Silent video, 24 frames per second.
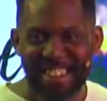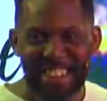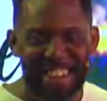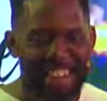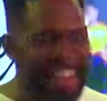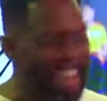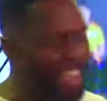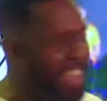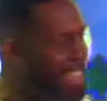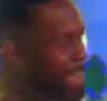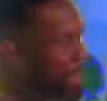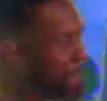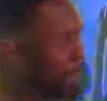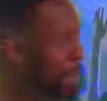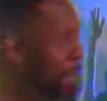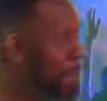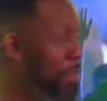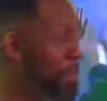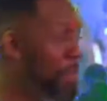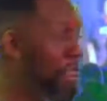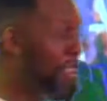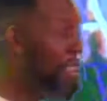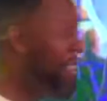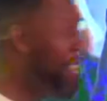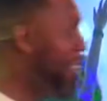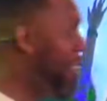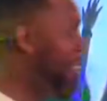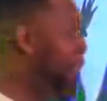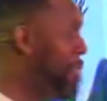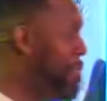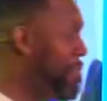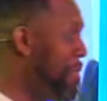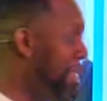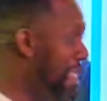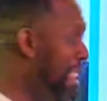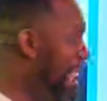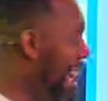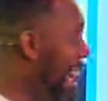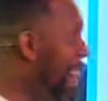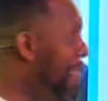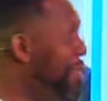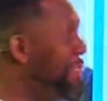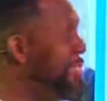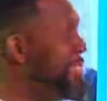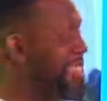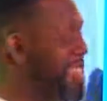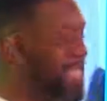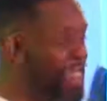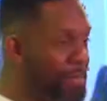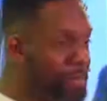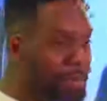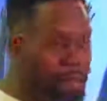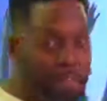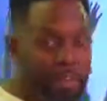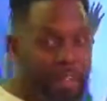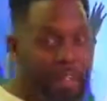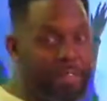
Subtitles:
I get people that call me everything but my